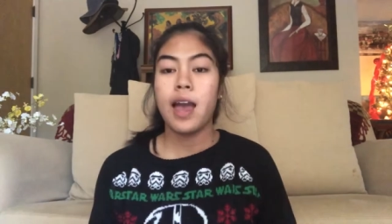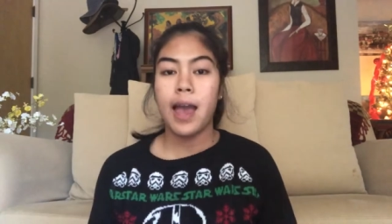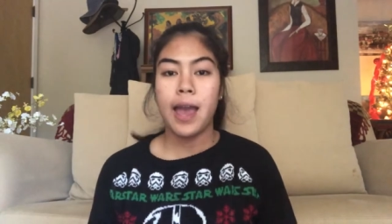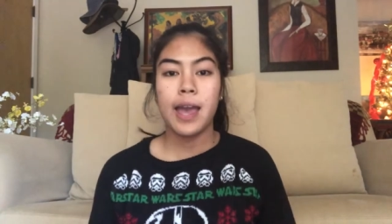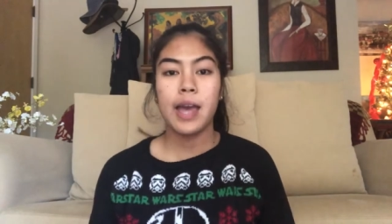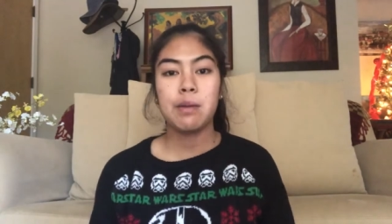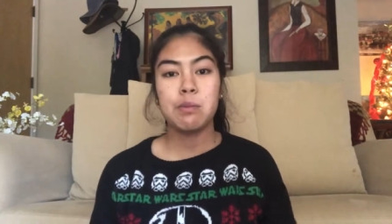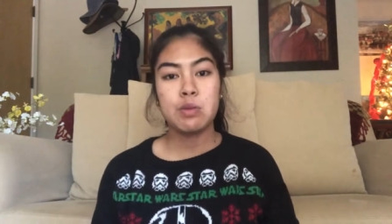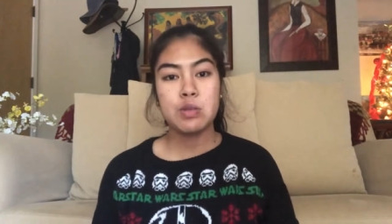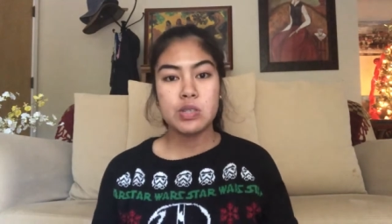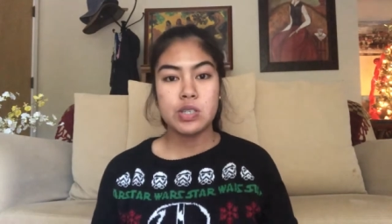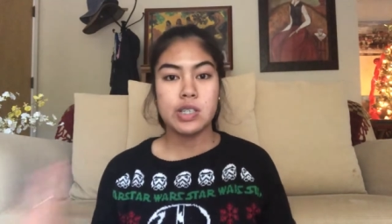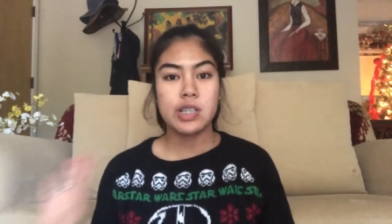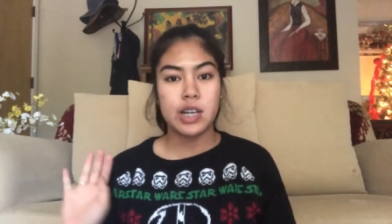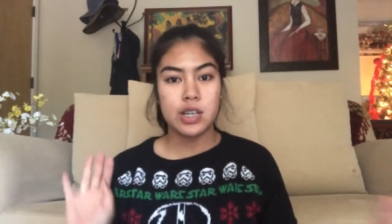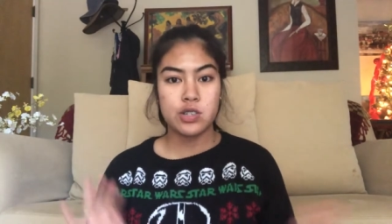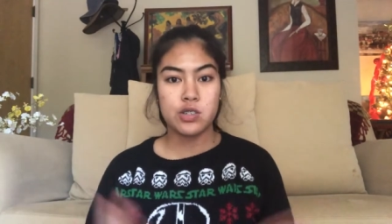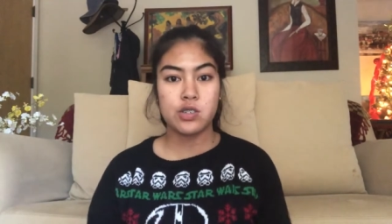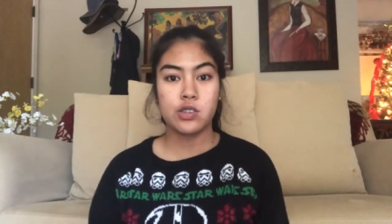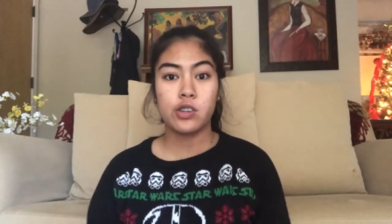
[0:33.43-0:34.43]
I am using
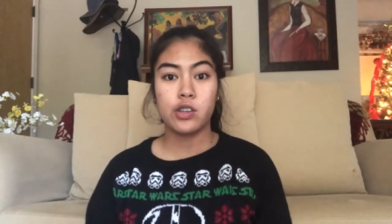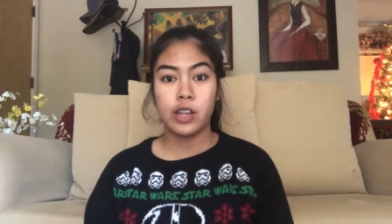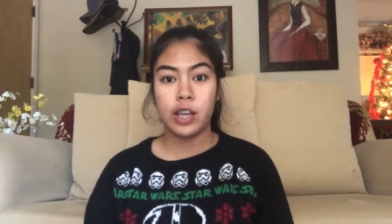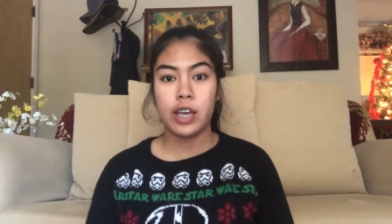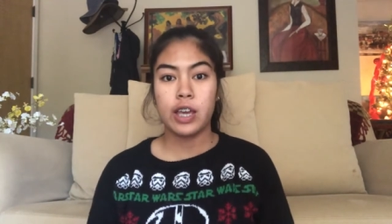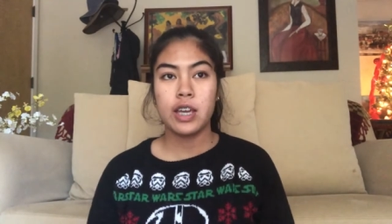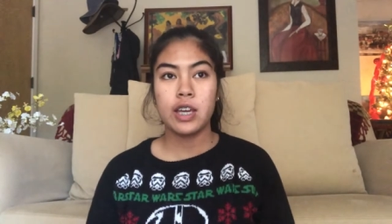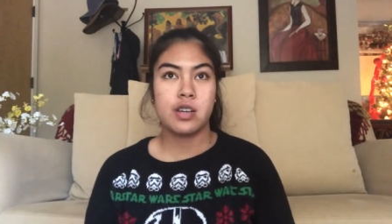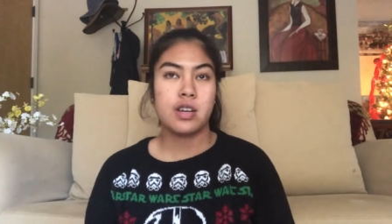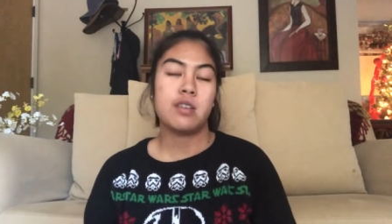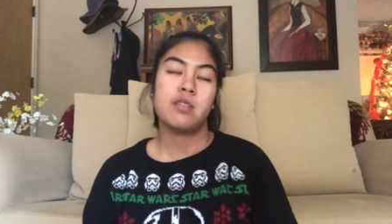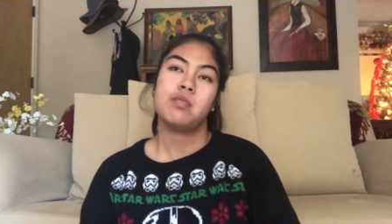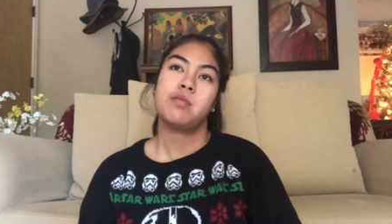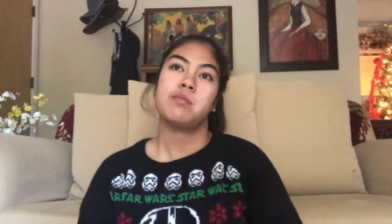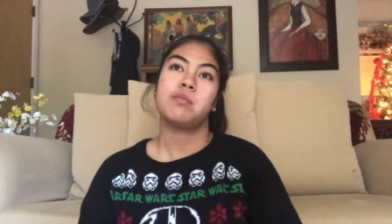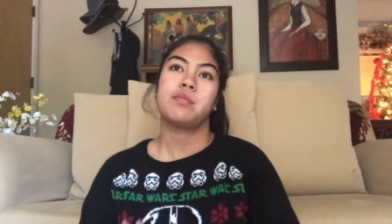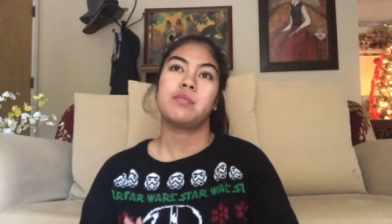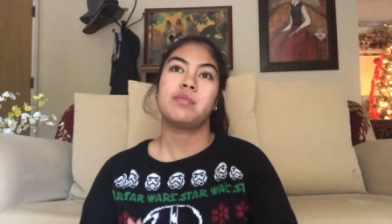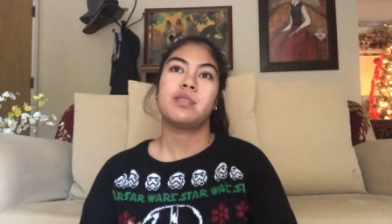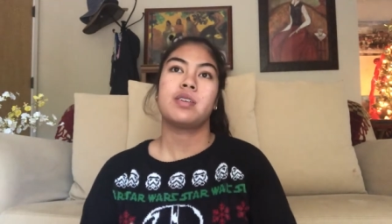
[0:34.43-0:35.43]
natural light and I'm
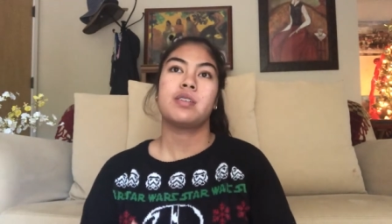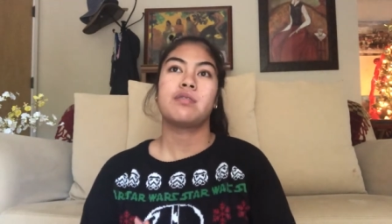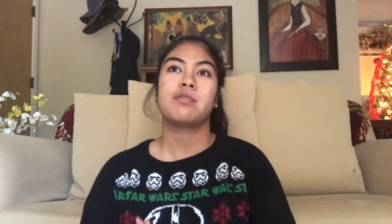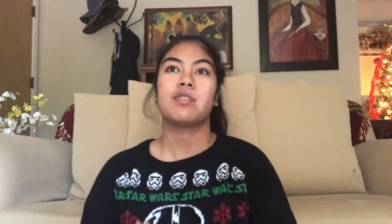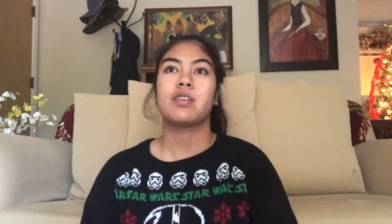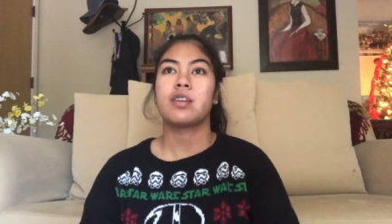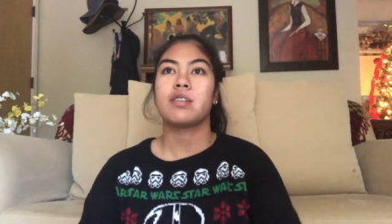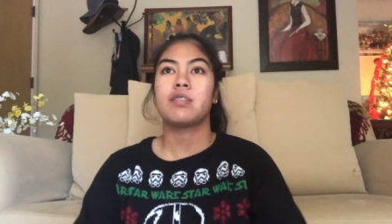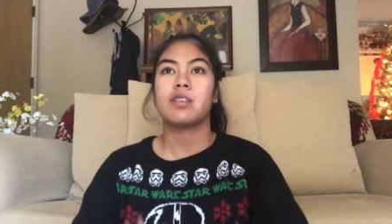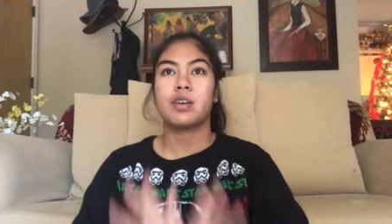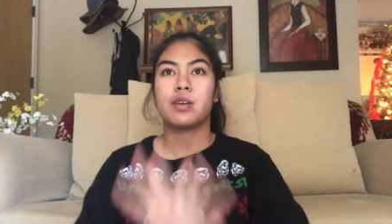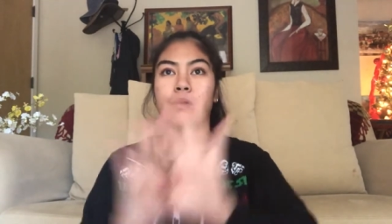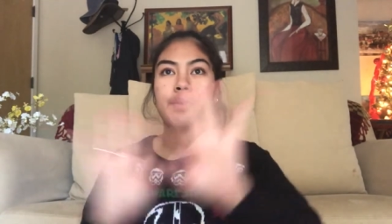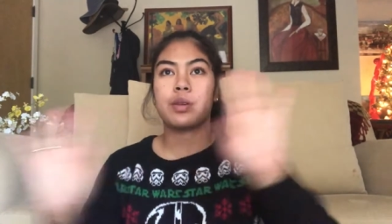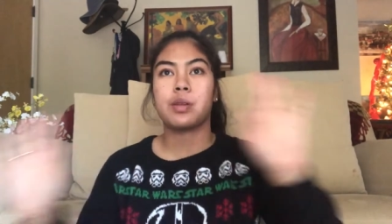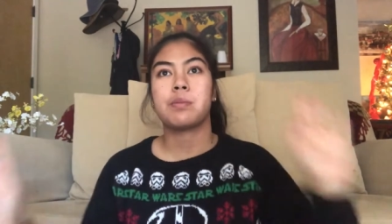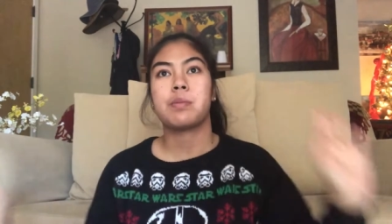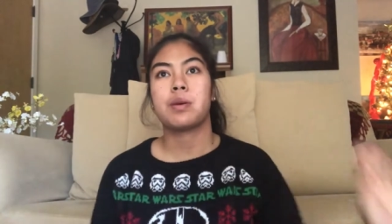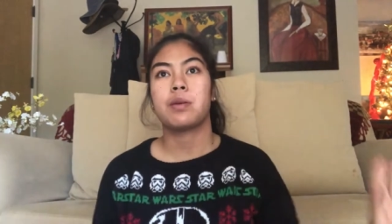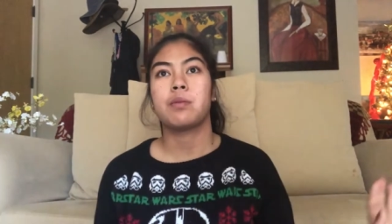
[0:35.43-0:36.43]
um, in front of like a
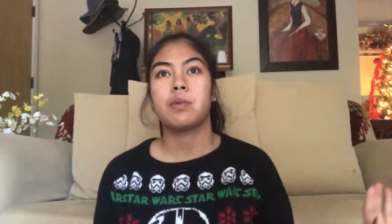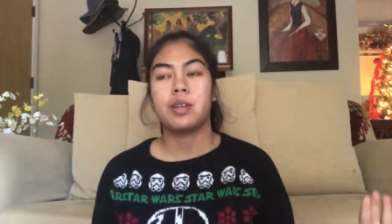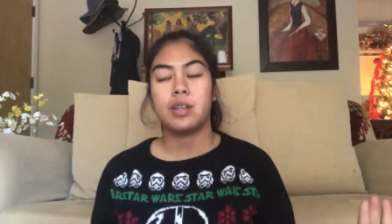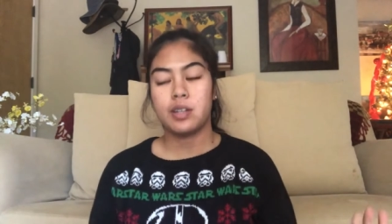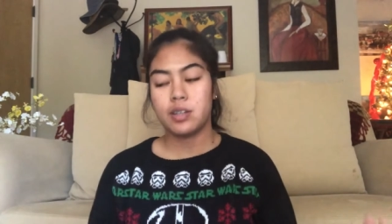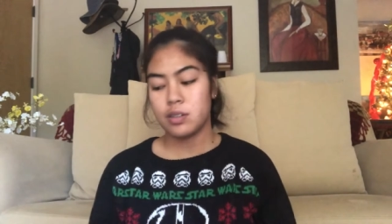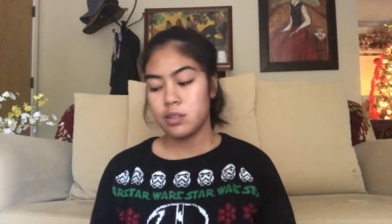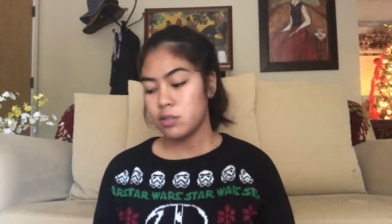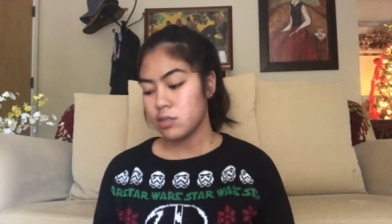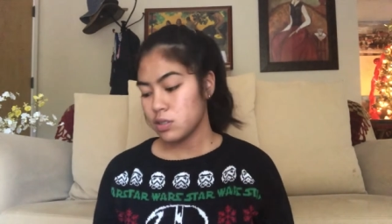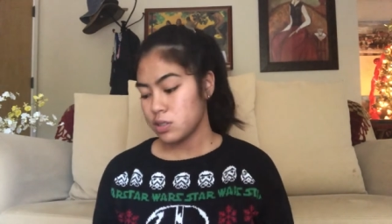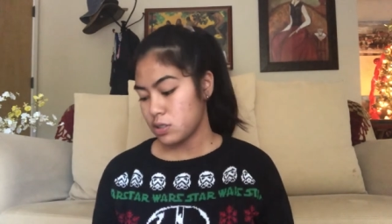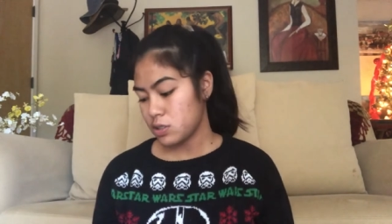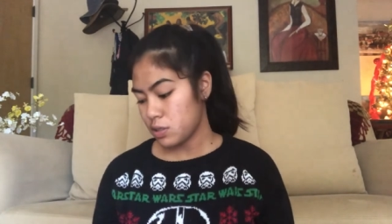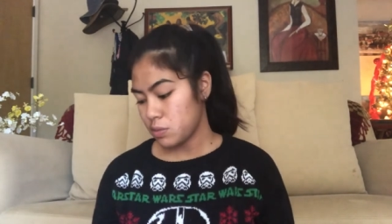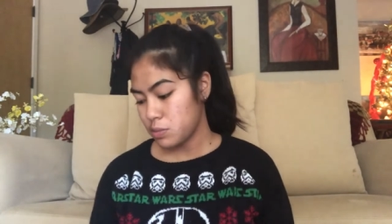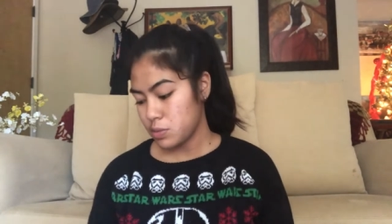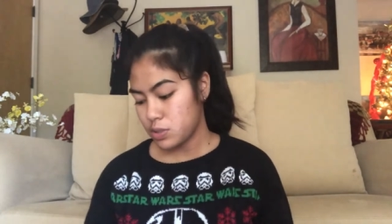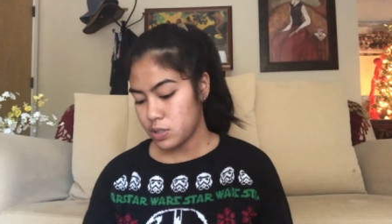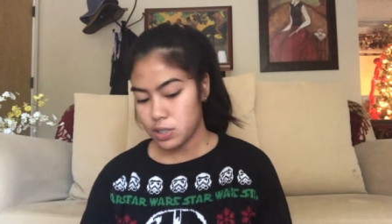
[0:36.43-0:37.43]
really big window so
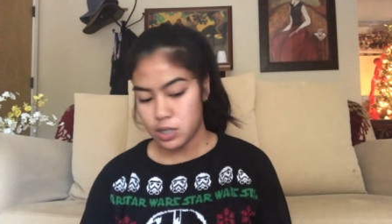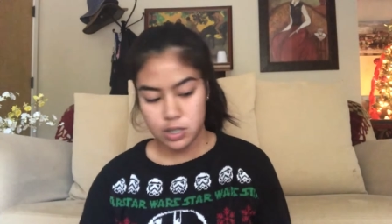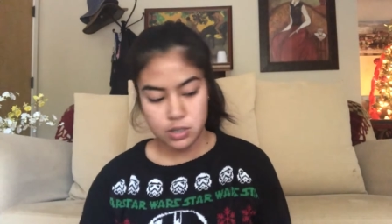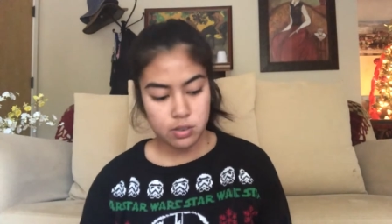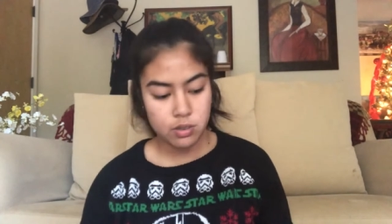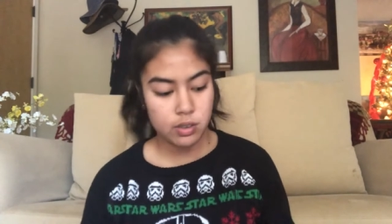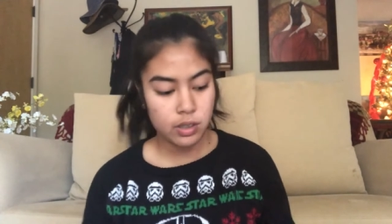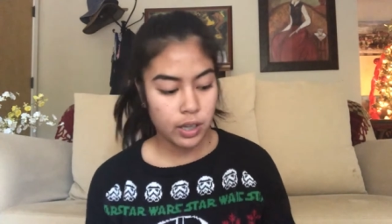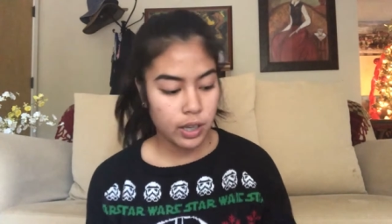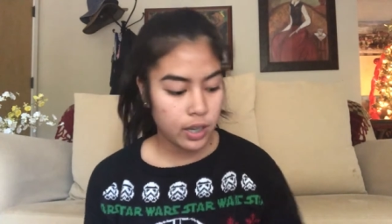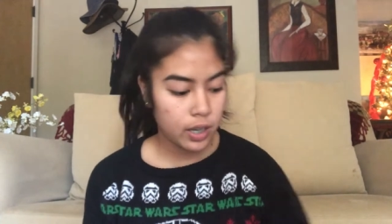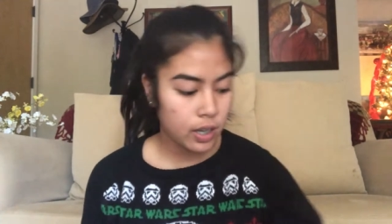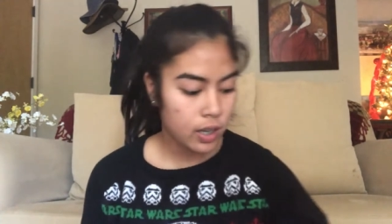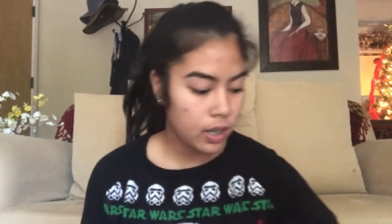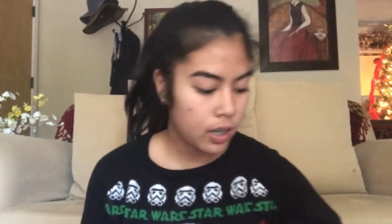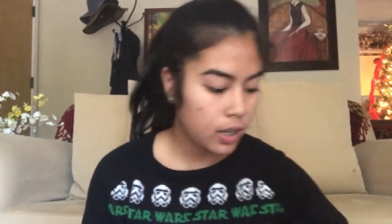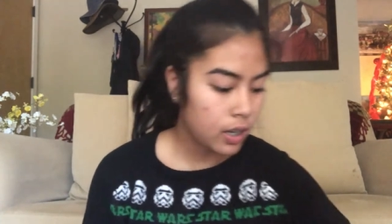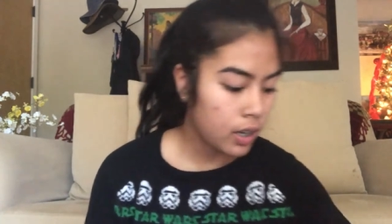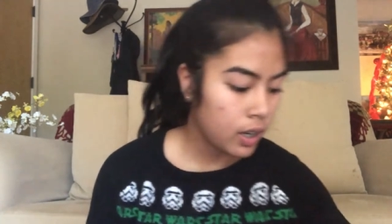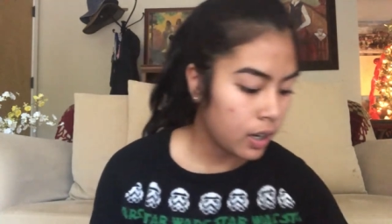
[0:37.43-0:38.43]
I'm using natural light
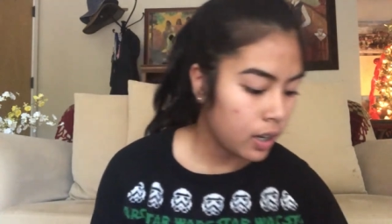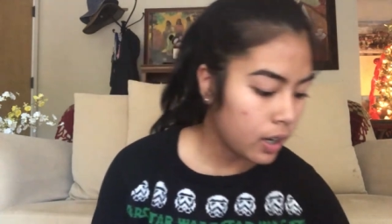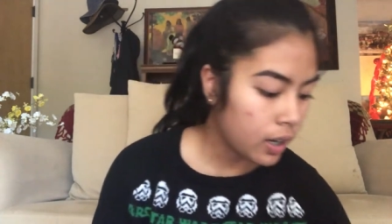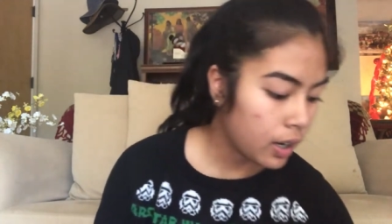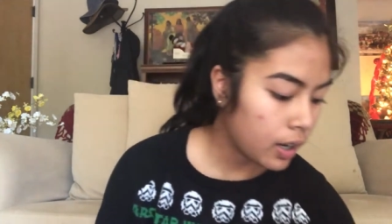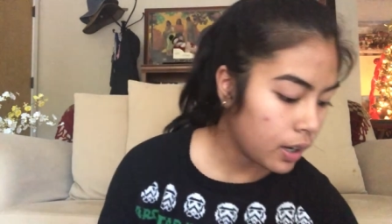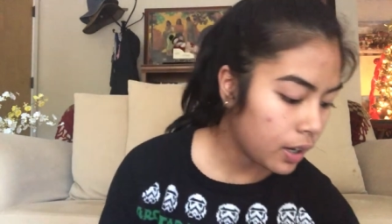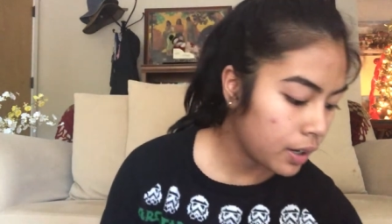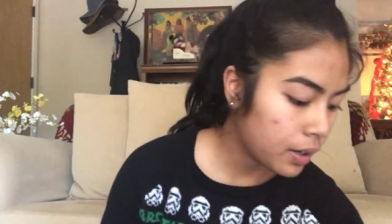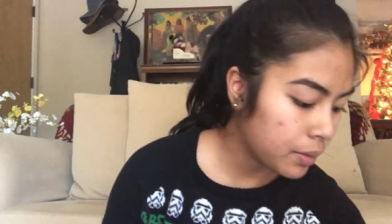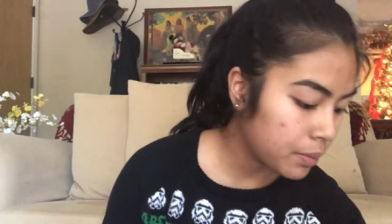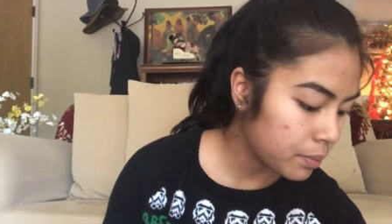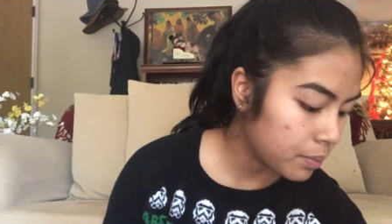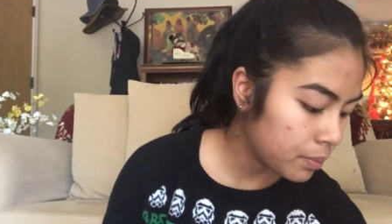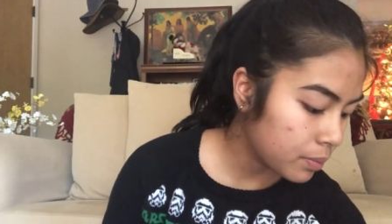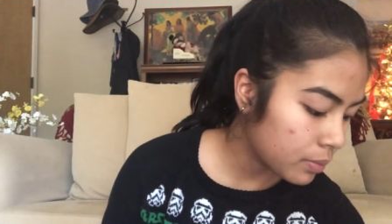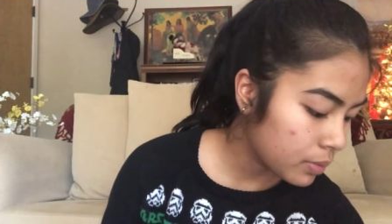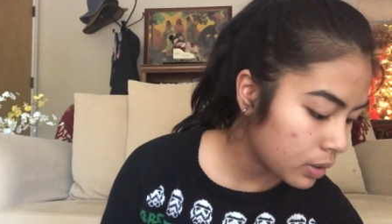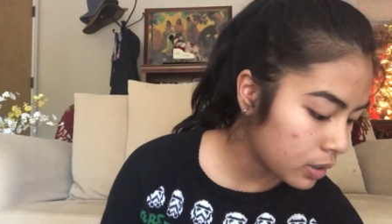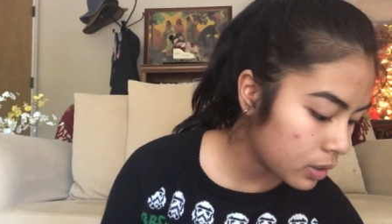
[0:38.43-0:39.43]

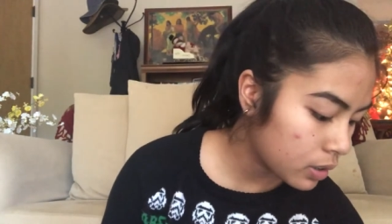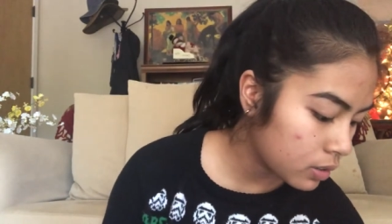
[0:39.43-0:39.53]
um,